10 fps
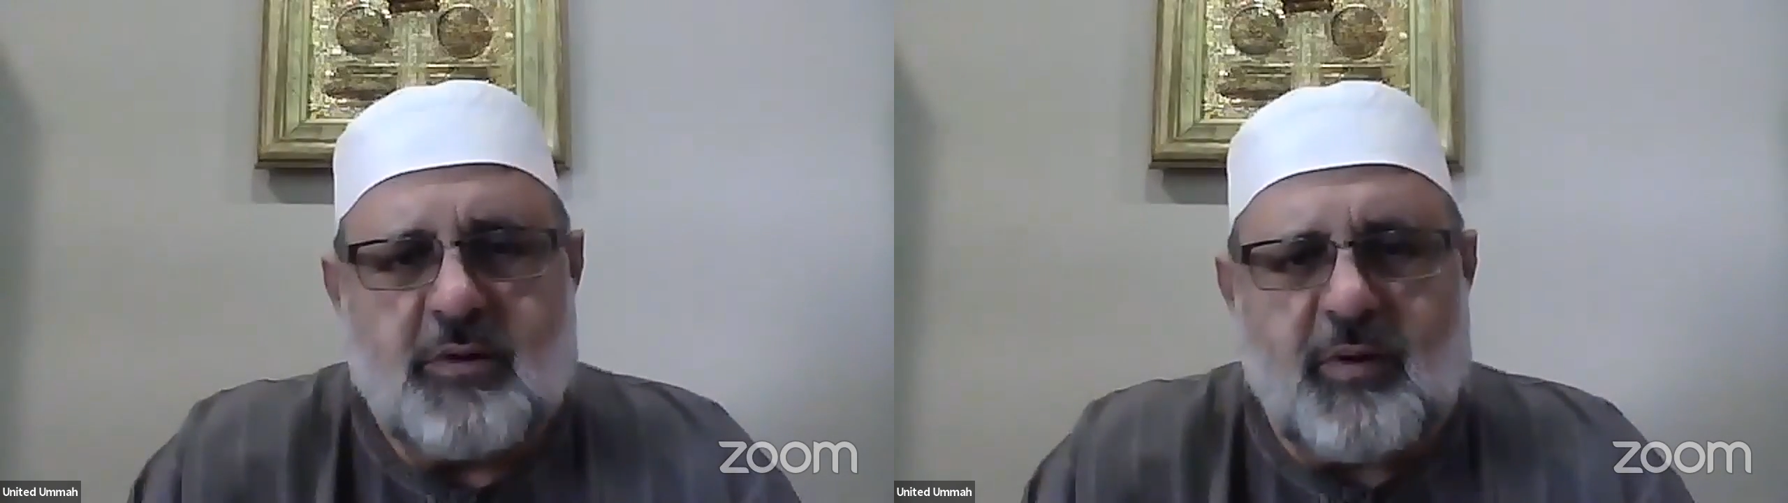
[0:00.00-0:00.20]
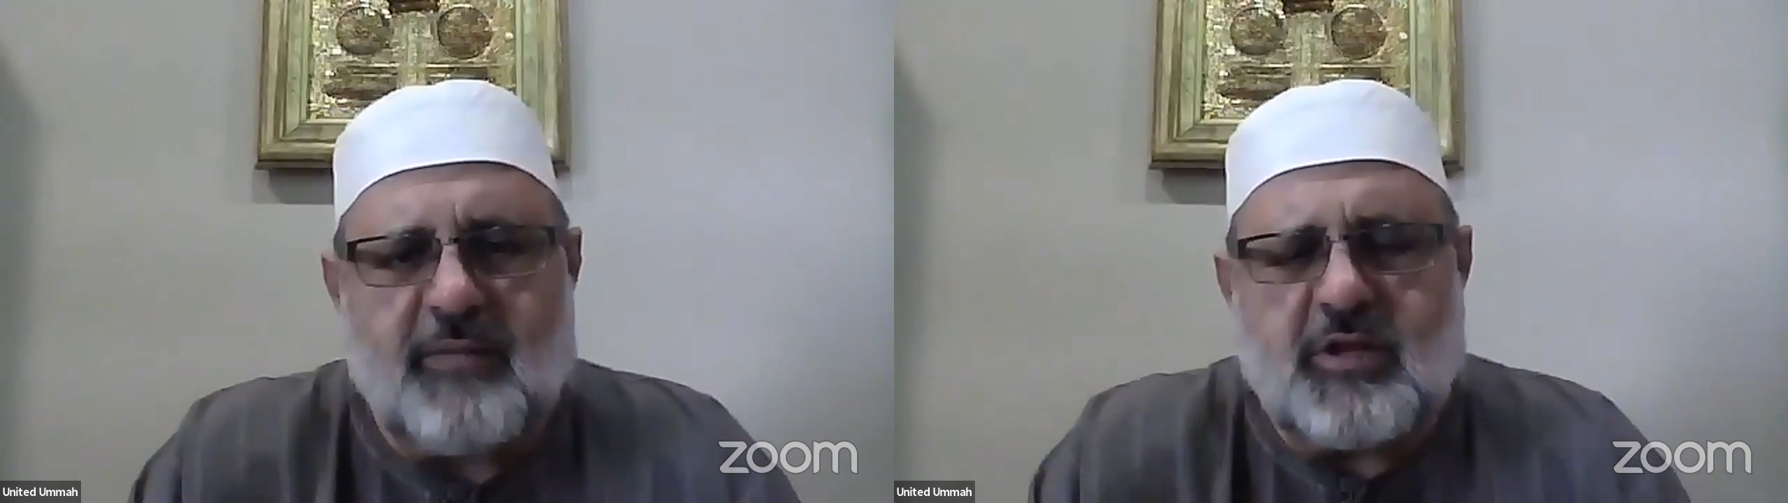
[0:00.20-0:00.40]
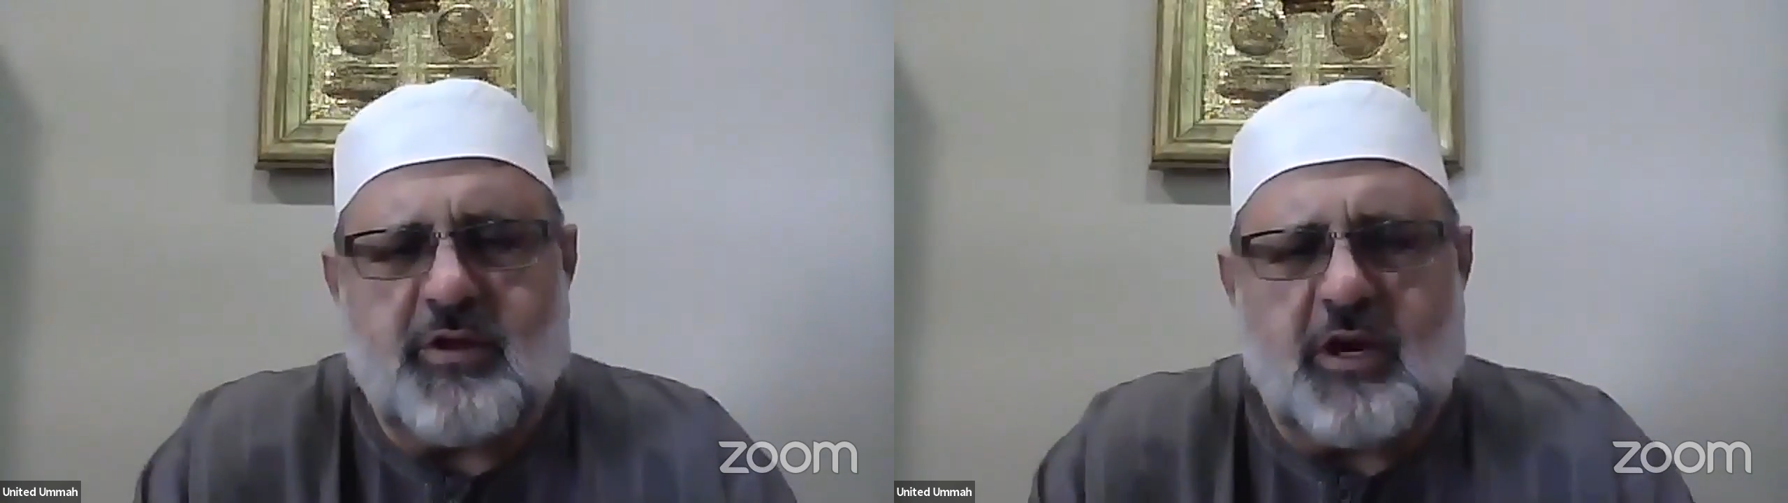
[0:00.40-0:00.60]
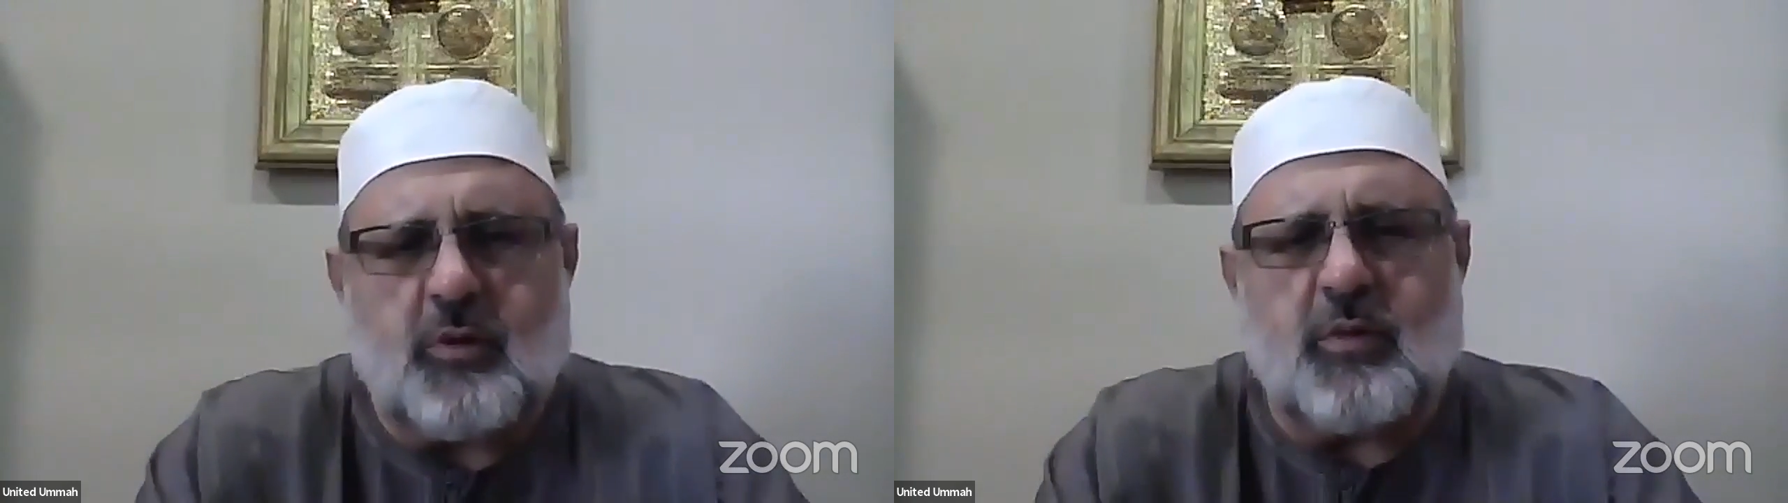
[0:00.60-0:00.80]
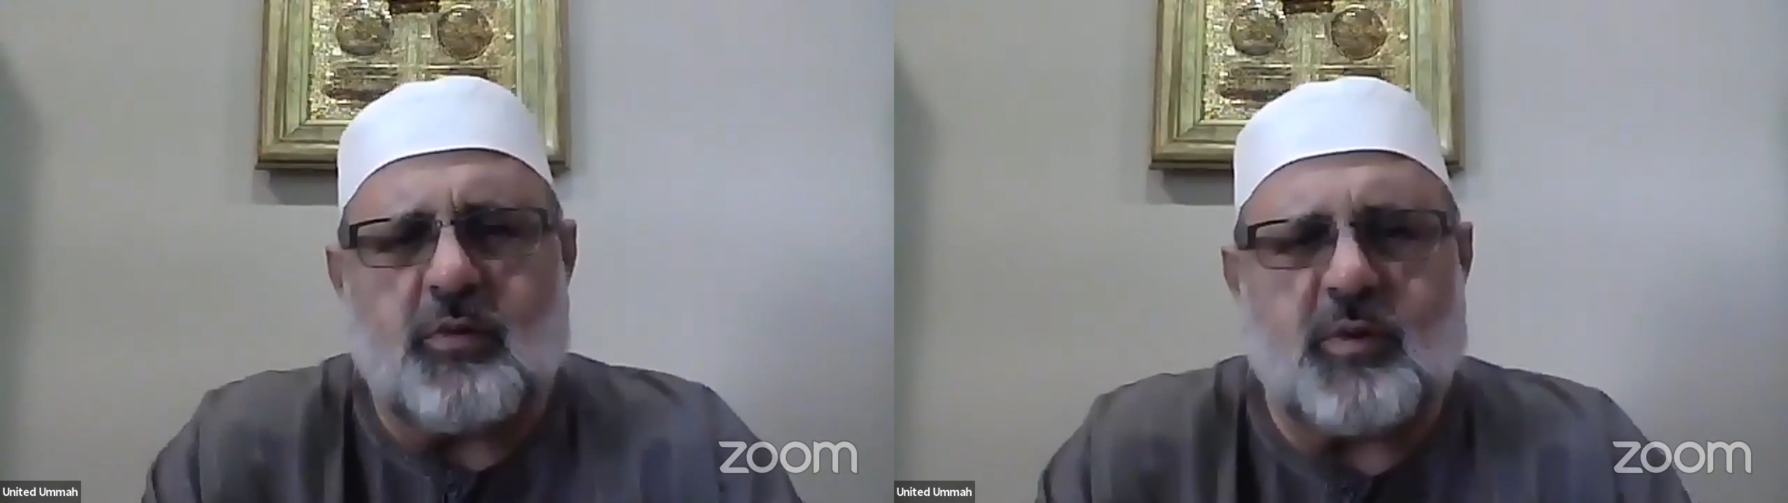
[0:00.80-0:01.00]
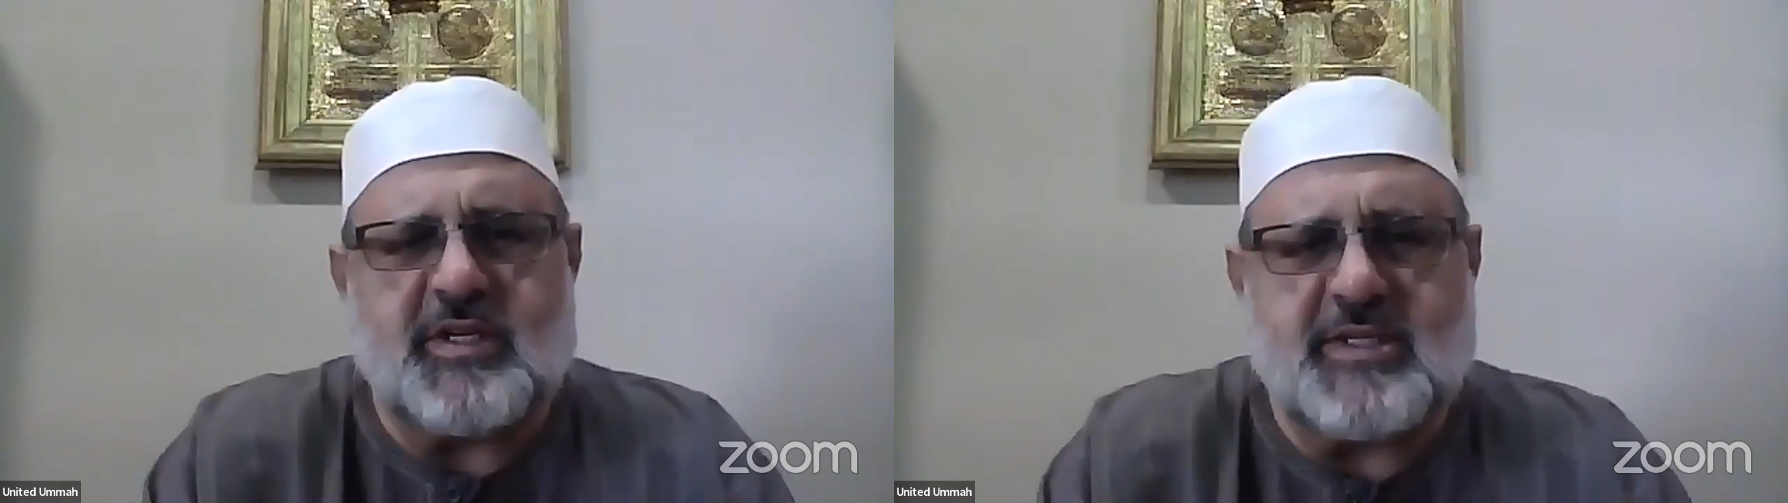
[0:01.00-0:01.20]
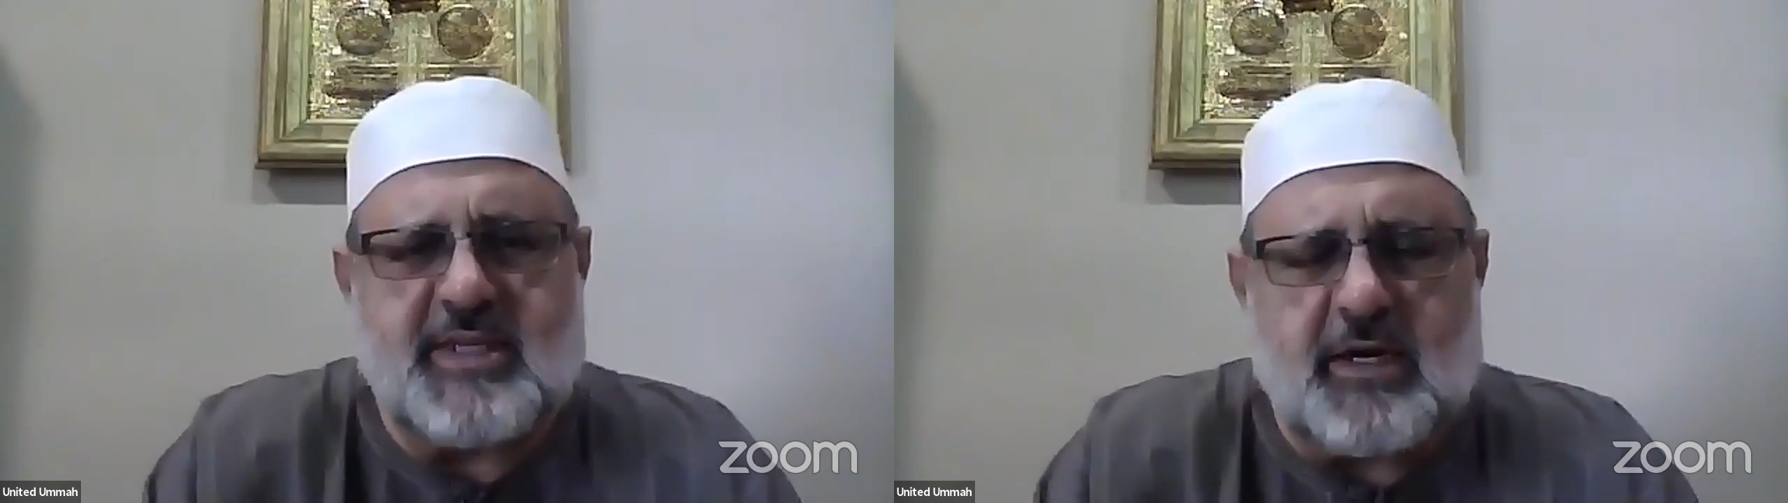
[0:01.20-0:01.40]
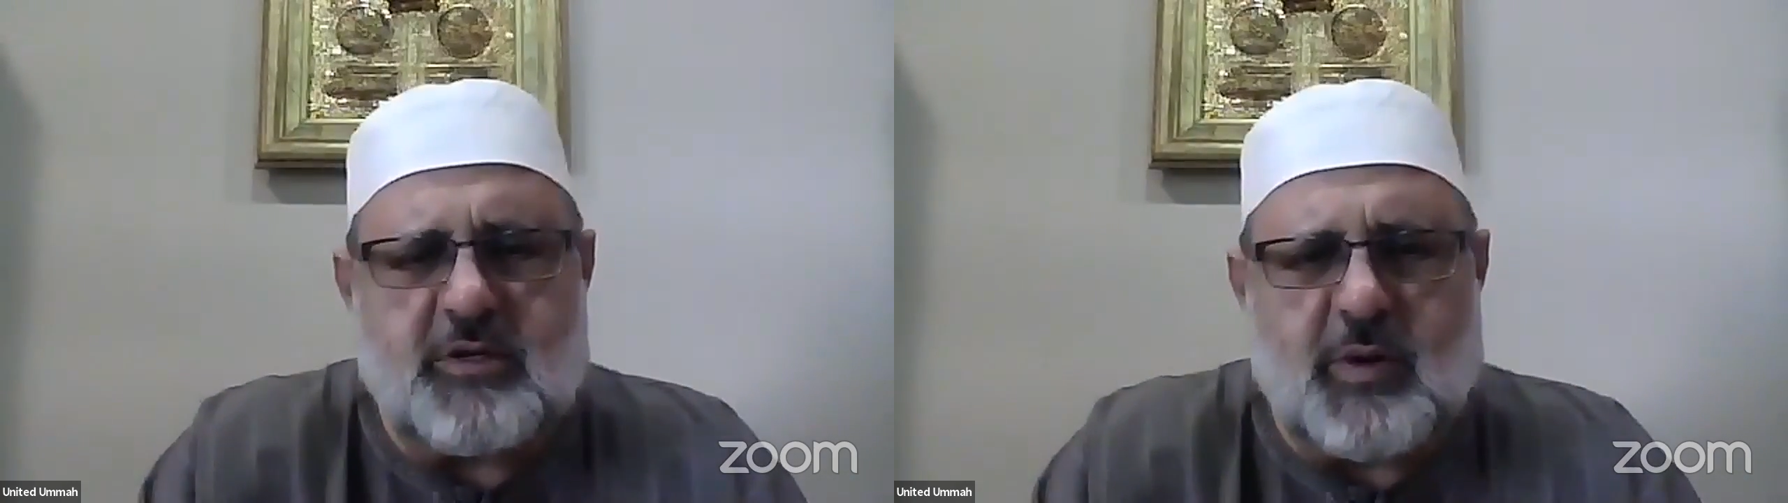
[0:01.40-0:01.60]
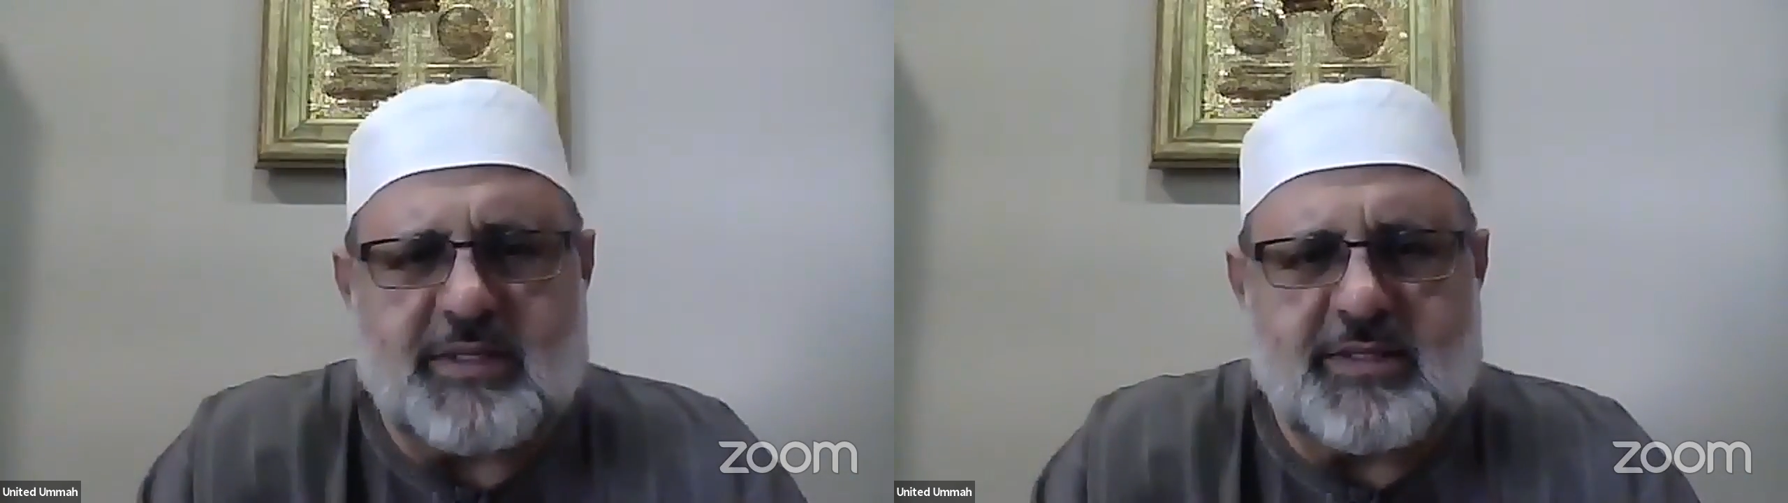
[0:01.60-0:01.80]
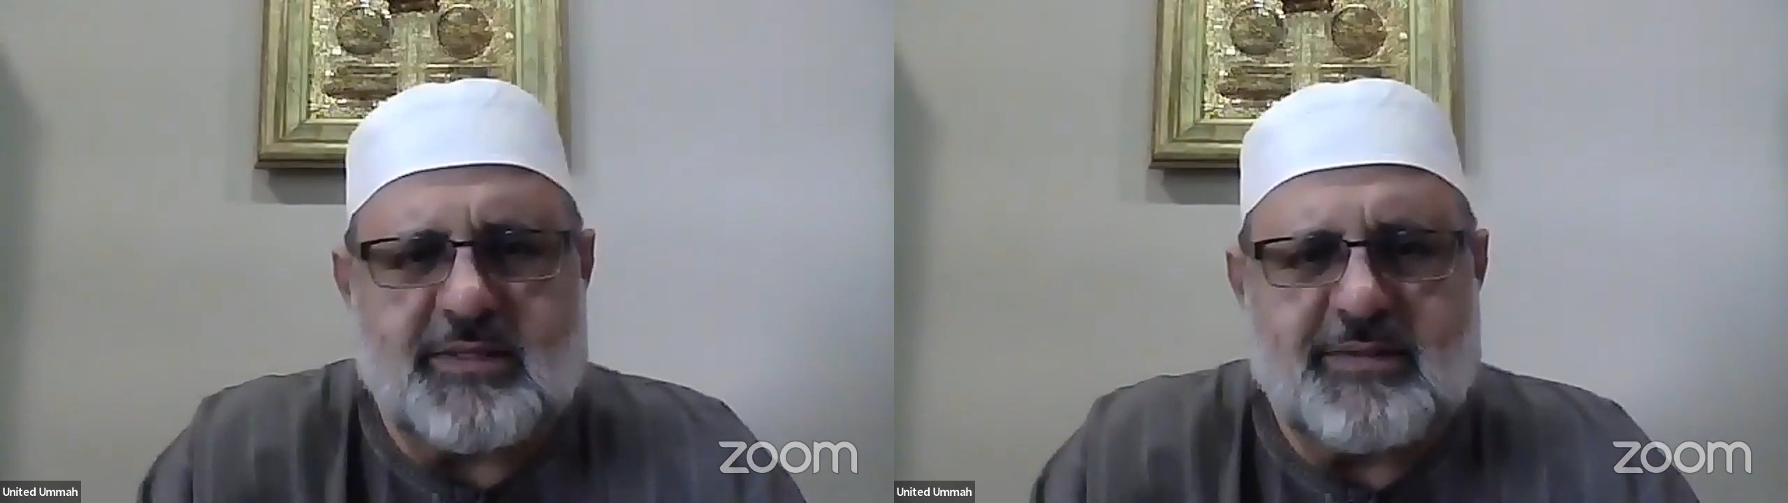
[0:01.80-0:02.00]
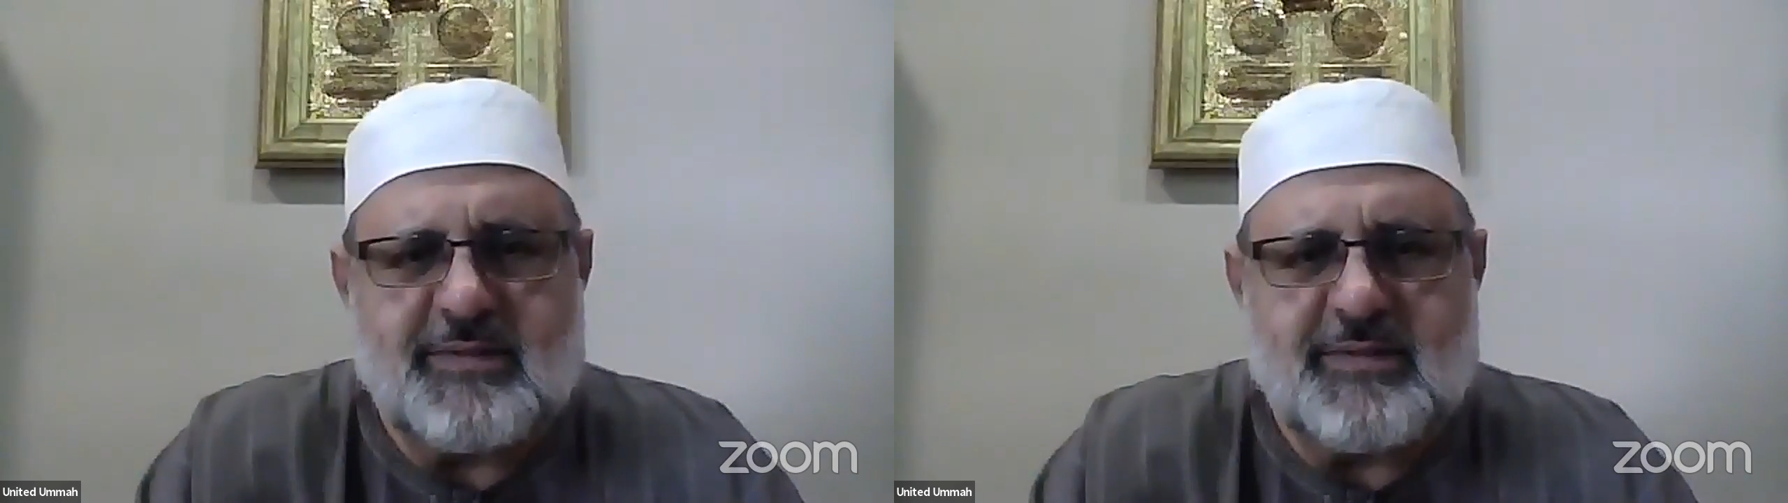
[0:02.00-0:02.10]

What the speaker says: We have to tayyar with what you're saying to us.